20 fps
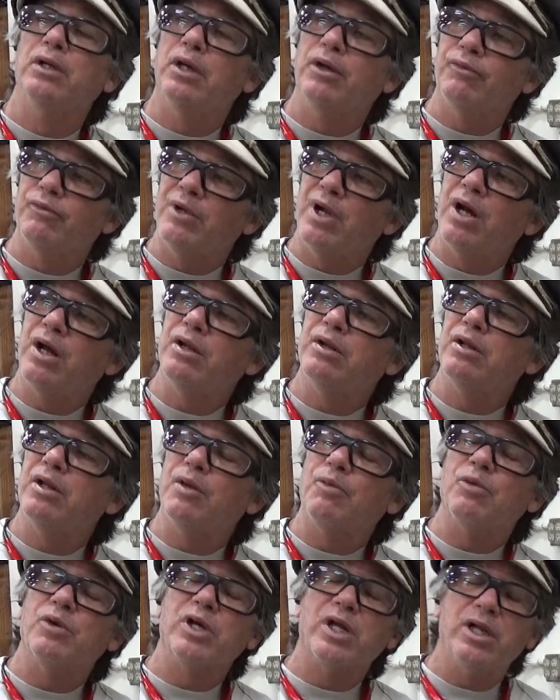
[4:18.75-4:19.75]
If not,
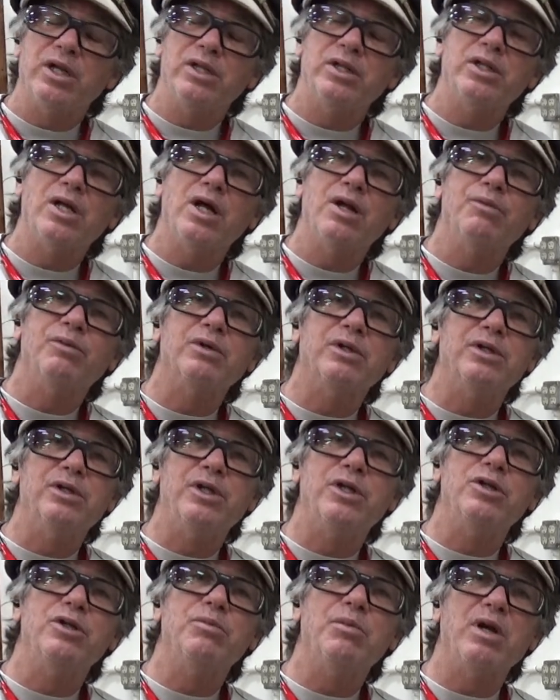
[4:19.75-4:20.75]
then we'll get it done. We'll continue